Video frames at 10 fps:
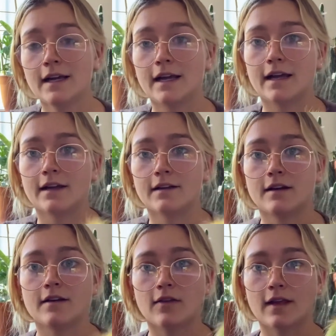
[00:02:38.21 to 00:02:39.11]

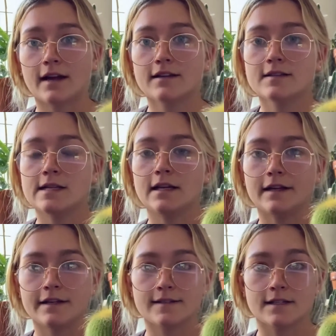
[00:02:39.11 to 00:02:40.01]
And that is the
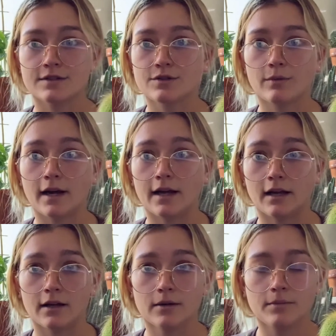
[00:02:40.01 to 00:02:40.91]
easiest
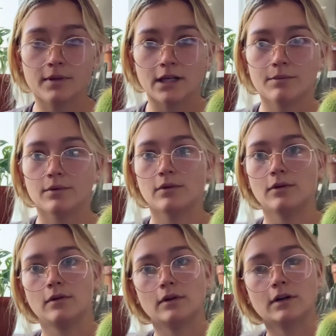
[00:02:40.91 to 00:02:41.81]
way
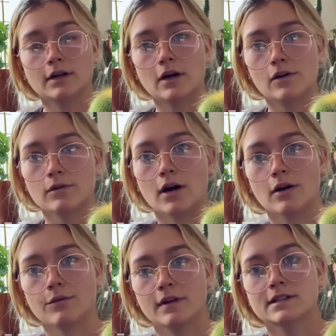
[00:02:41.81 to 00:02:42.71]
people go
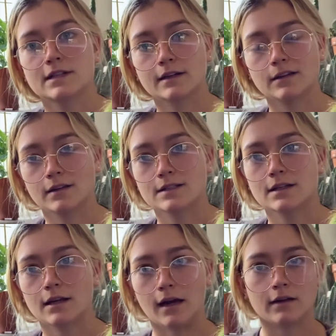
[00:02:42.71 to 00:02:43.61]
wrong with succulents and
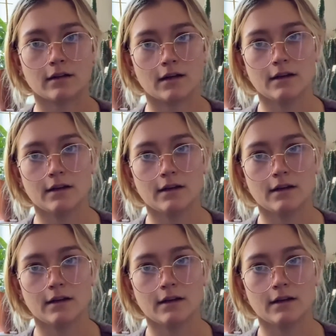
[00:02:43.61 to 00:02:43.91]
cacti,